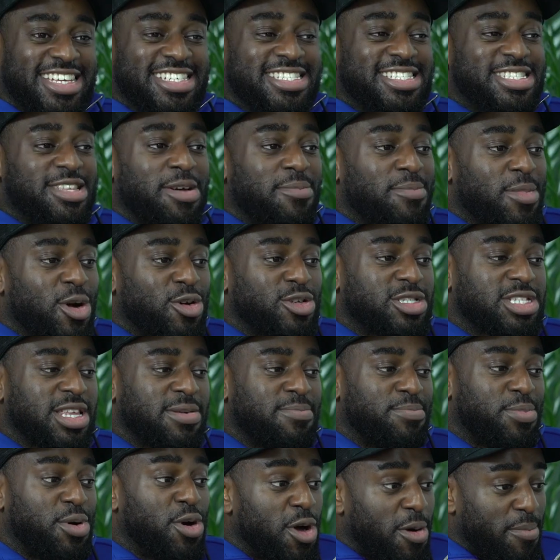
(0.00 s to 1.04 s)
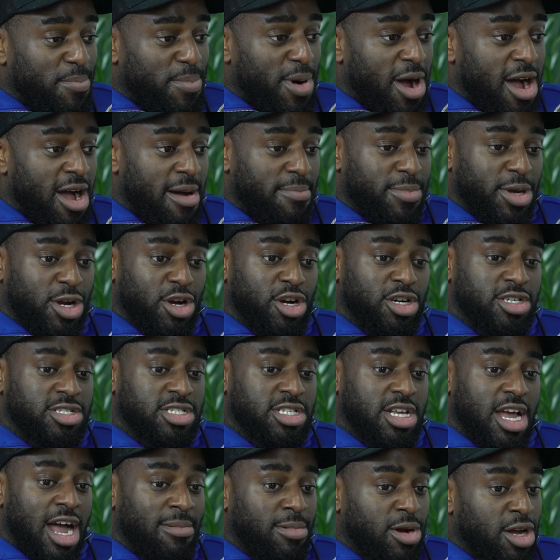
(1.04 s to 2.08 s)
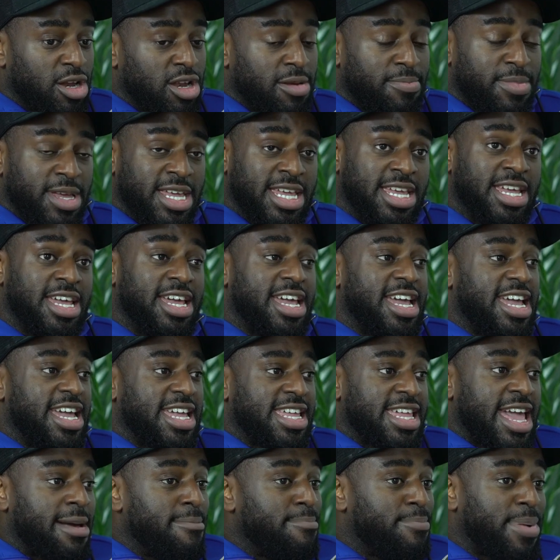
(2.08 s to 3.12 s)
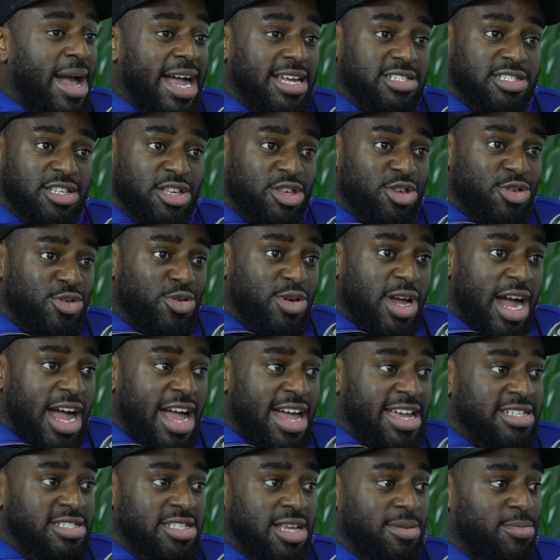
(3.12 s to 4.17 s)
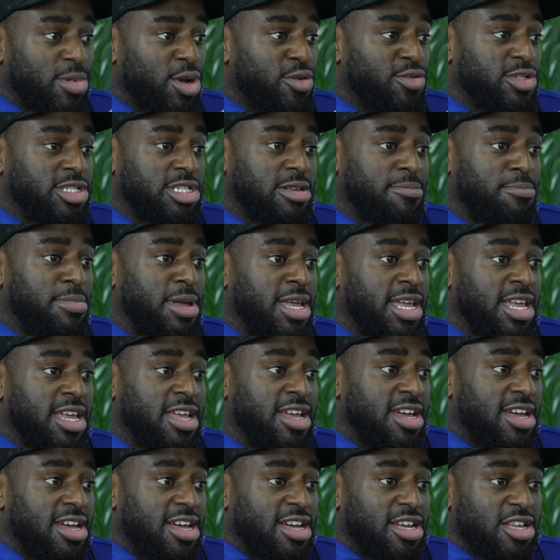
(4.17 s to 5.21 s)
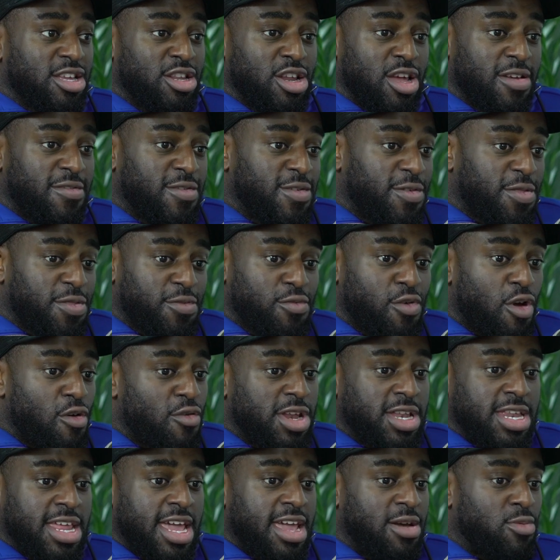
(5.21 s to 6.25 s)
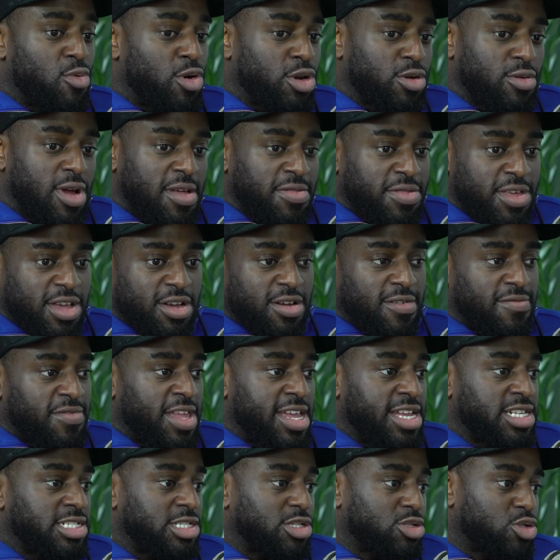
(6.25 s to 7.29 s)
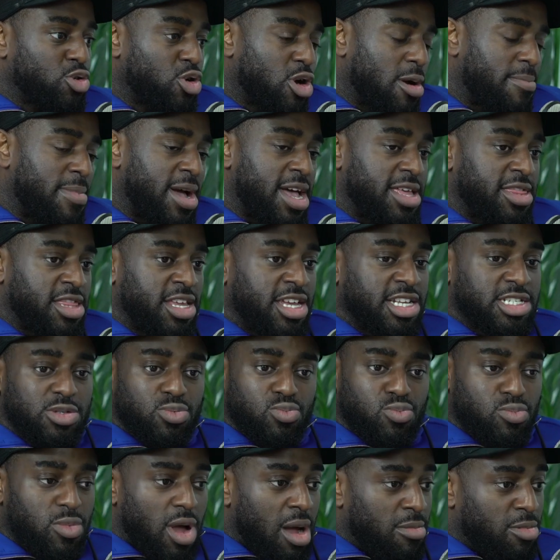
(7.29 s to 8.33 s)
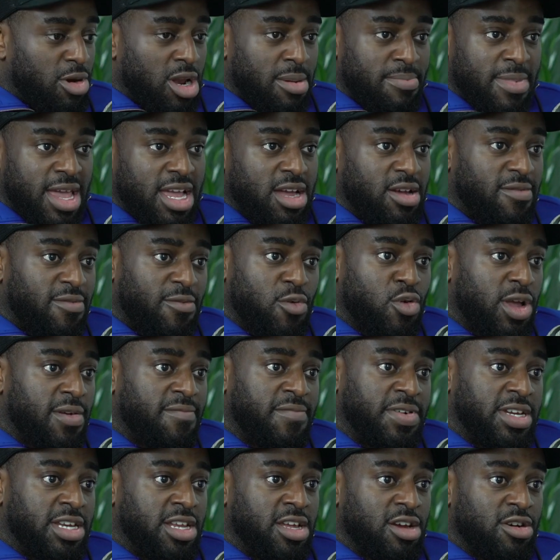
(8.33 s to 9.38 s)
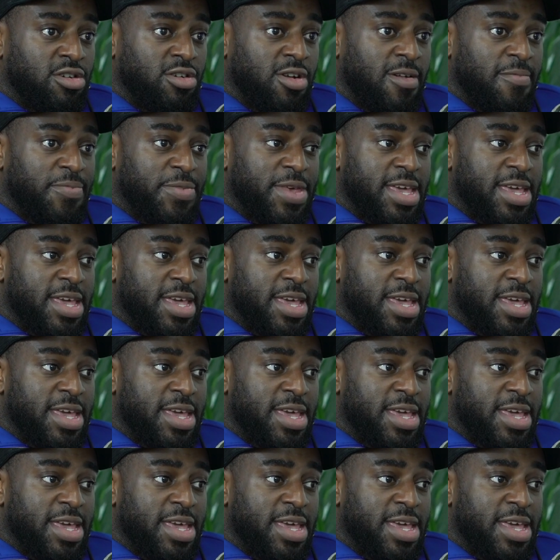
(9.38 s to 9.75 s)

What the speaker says: is the most important part because I'm going to be getting back to you guys. I'm going to be, if you throw in there, what do I think of this? Talk about this. I'm going to make a quick video.